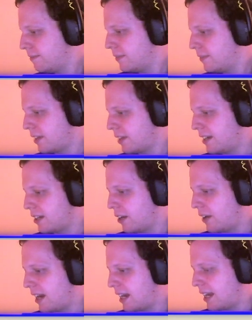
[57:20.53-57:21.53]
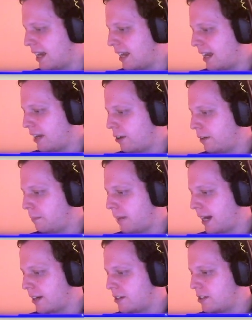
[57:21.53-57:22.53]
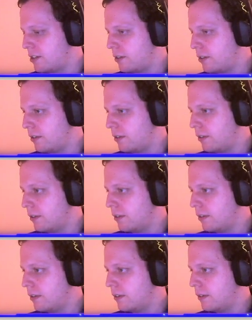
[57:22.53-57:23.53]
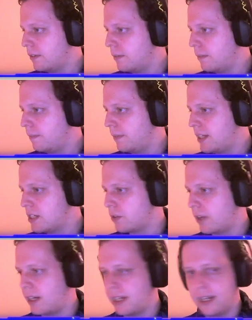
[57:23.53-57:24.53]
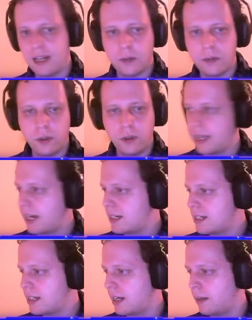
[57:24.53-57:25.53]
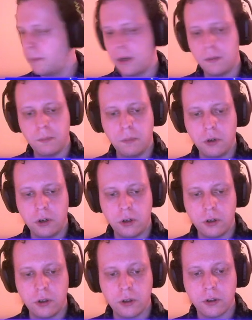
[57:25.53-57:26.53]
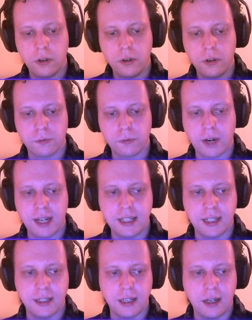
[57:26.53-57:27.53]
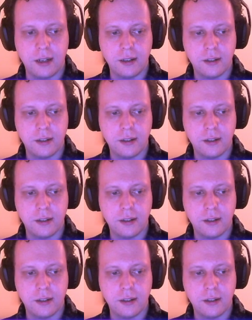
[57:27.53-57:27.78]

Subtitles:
So let's go ahead and head on back to the screen here, and we'll get some more writing done.